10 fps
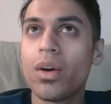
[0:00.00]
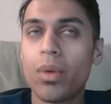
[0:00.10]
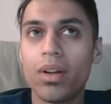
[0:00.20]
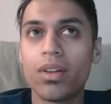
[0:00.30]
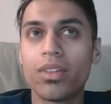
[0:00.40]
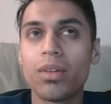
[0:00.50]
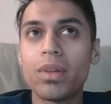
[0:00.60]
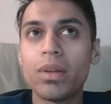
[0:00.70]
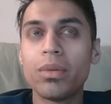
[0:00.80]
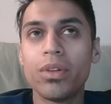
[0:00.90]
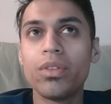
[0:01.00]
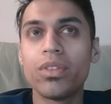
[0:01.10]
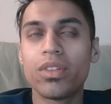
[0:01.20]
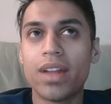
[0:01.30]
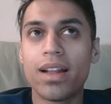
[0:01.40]
where somebody will use
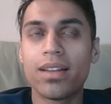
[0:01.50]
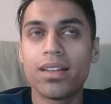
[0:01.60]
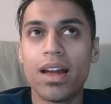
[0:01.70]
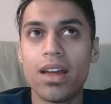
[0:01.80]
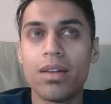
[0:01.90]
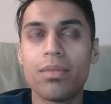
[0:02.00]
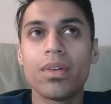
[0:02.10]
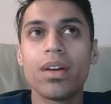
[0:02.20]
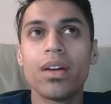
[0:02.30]
a status IM,